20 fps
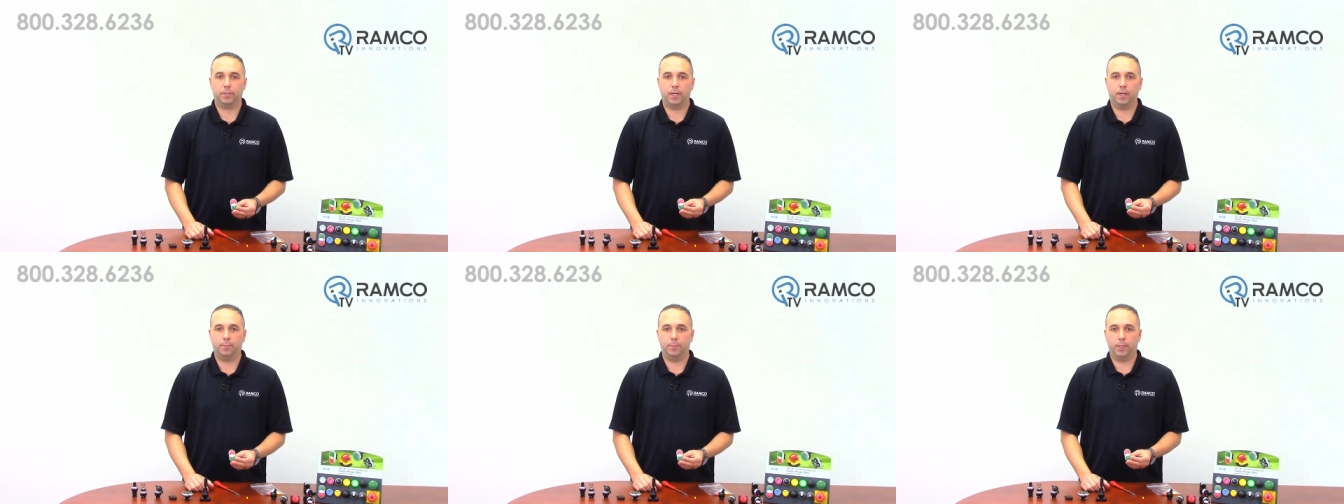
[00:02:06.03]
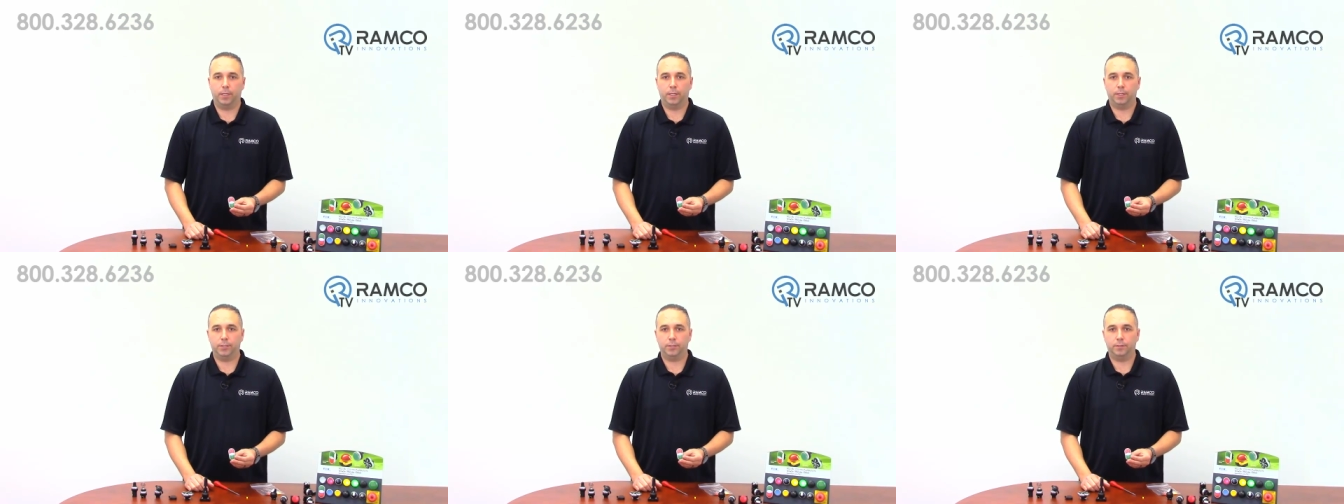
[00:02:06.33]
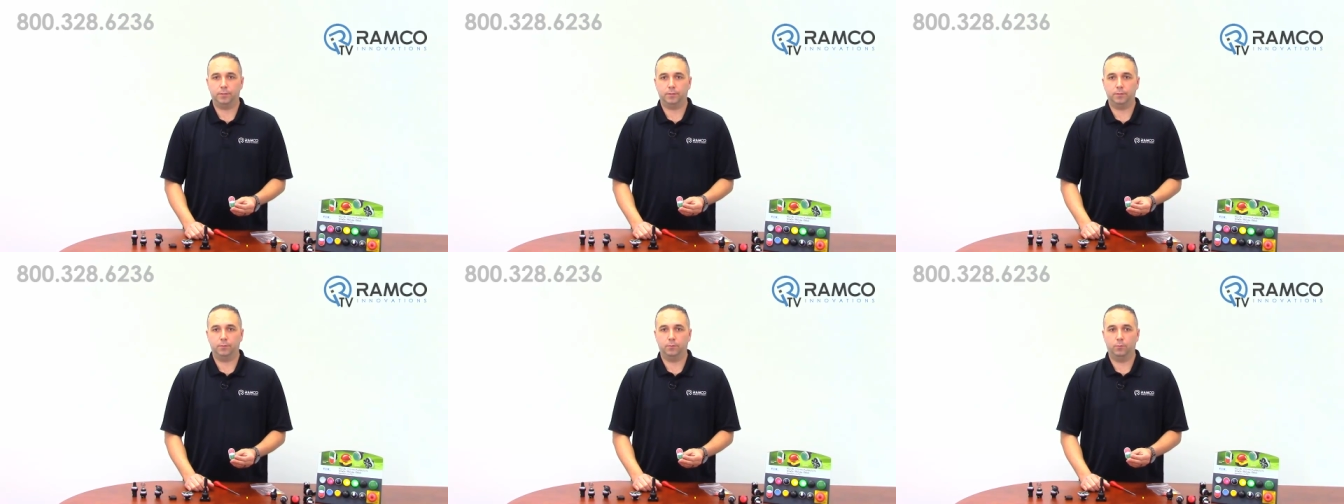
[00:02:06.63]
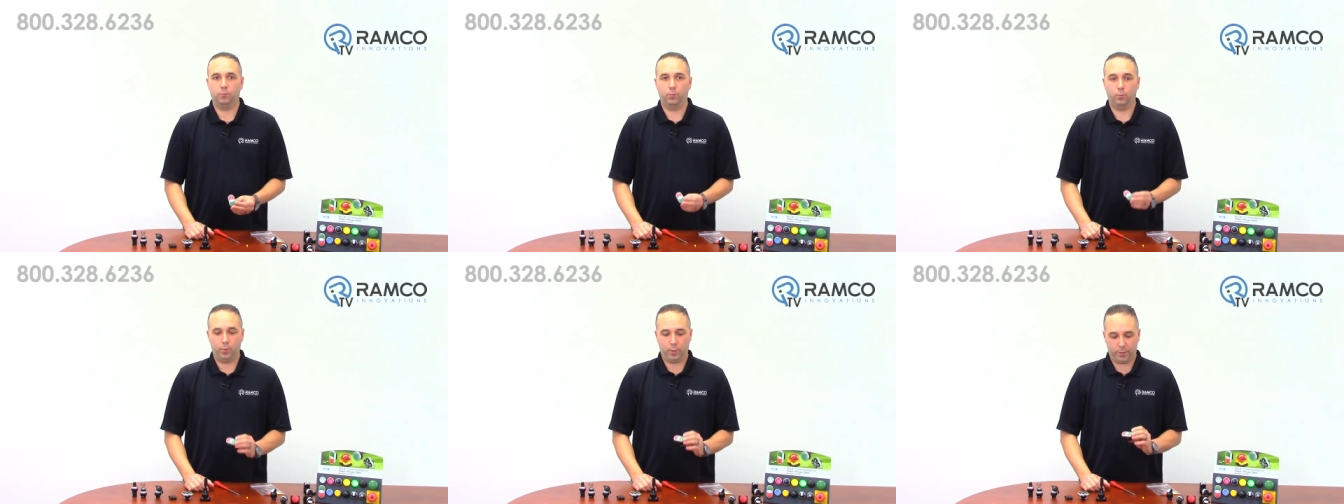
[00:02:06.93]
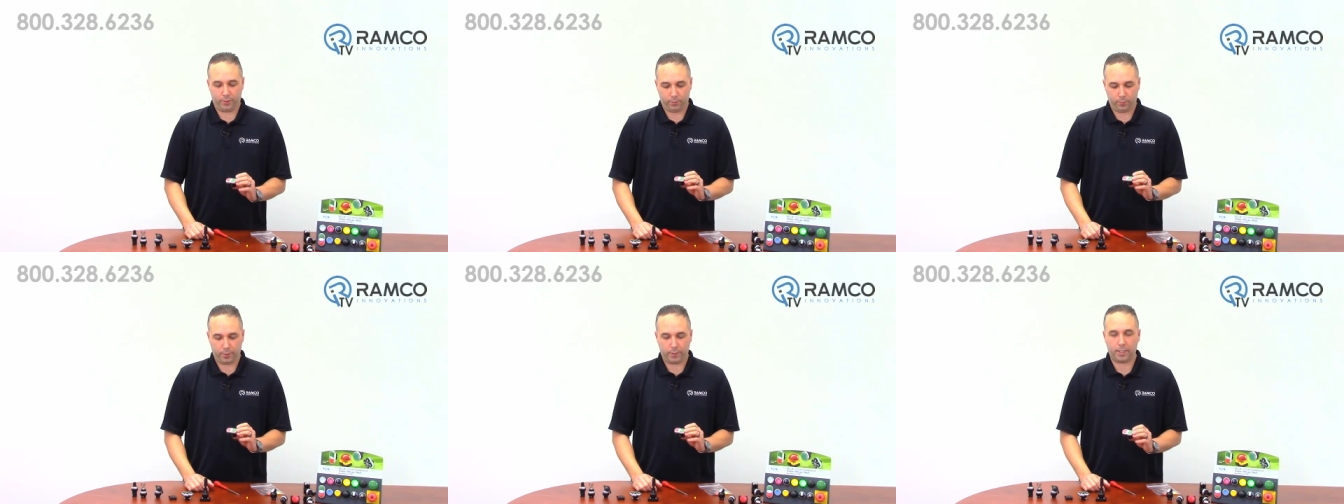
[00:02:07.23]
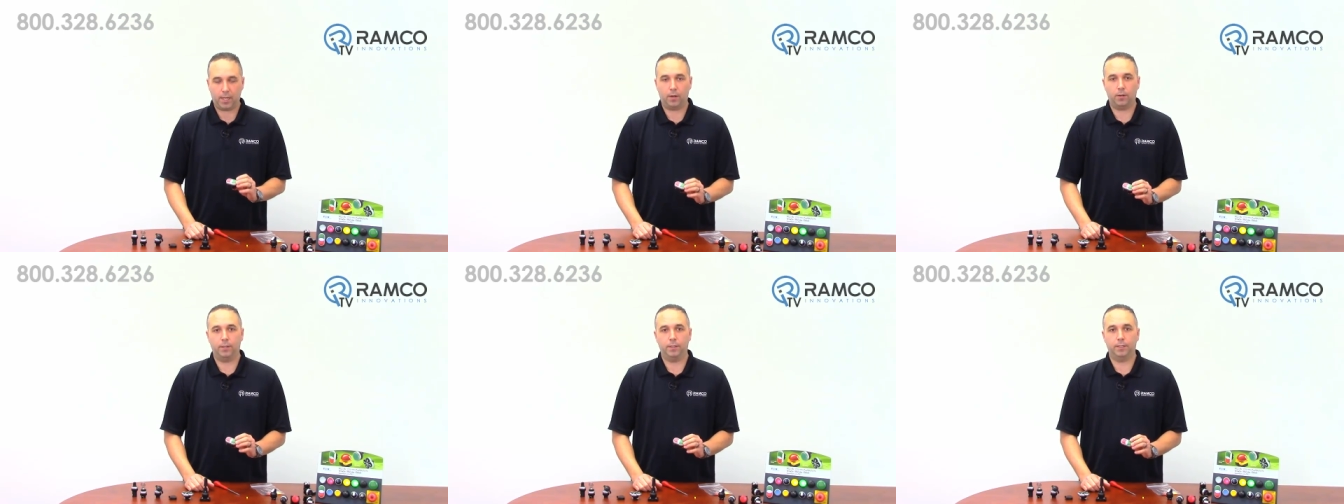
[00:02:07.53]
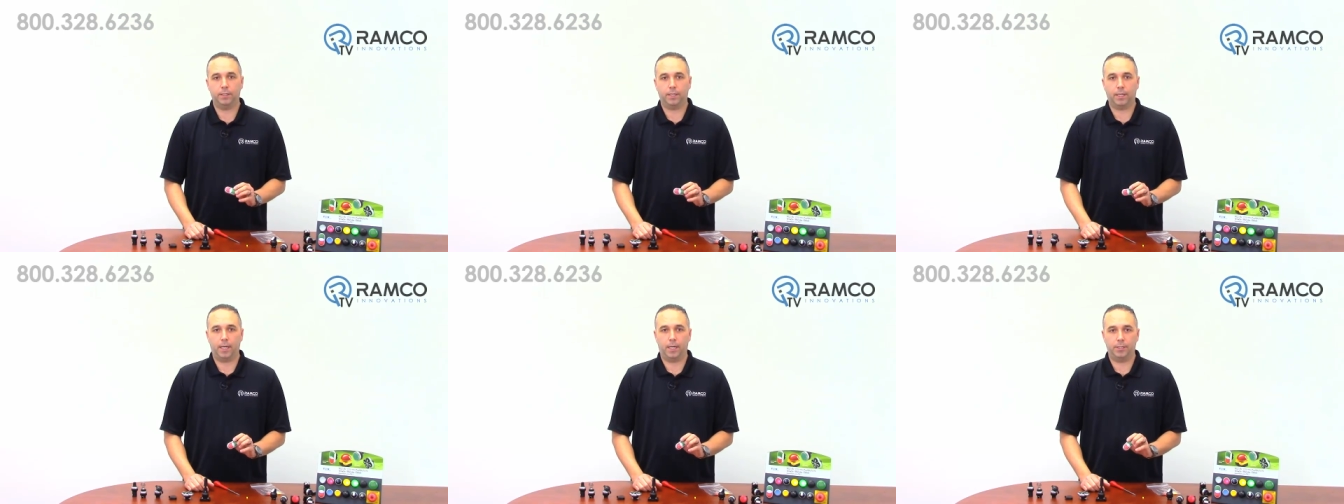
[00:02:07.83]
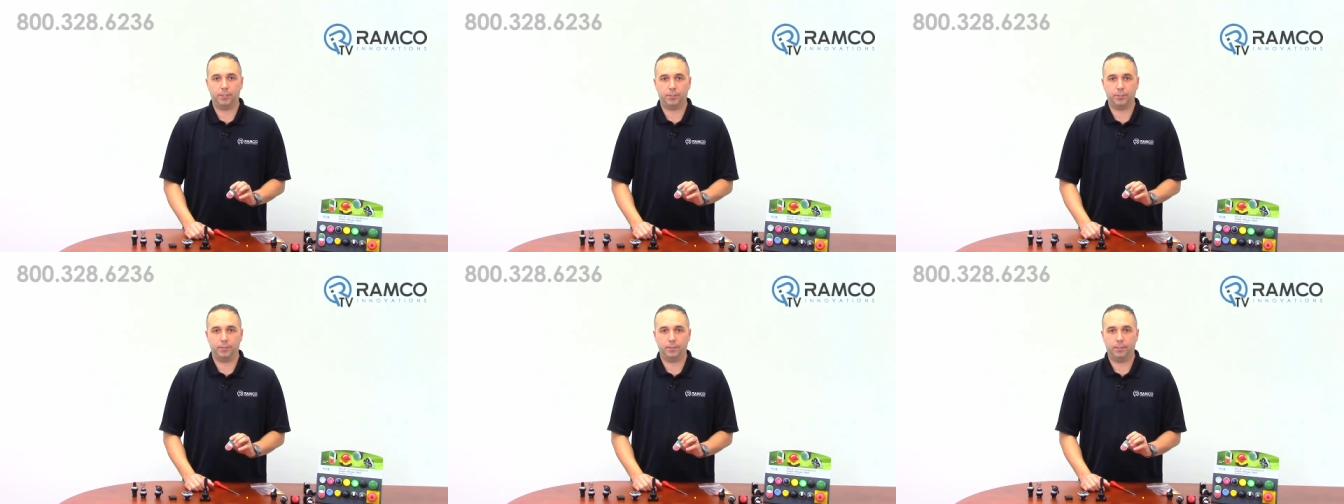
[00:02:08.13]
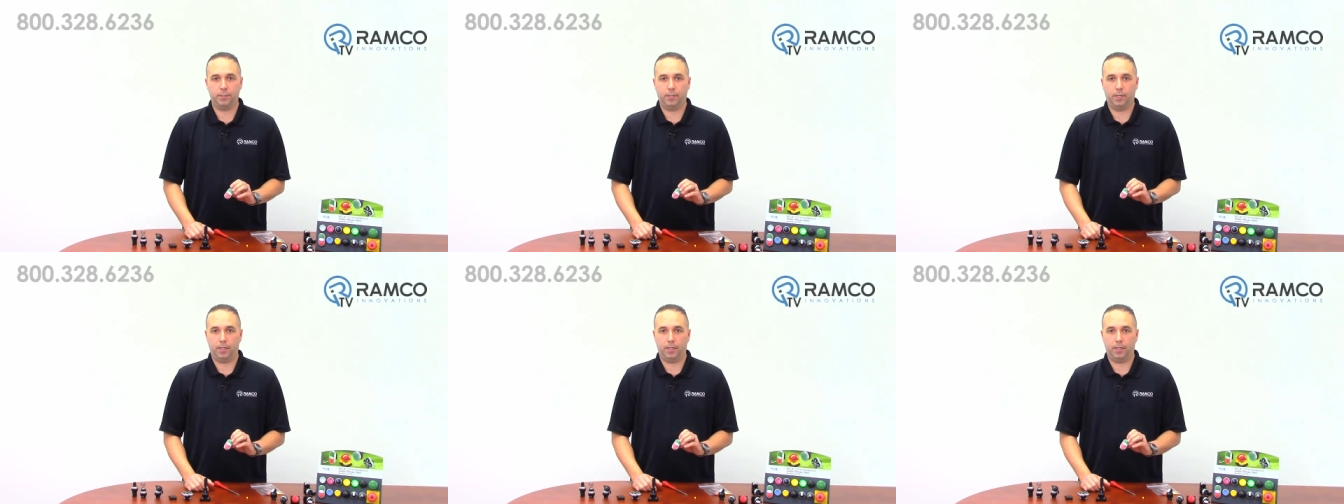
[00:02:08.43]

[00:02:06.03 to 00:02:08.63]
combinations, with or without indication,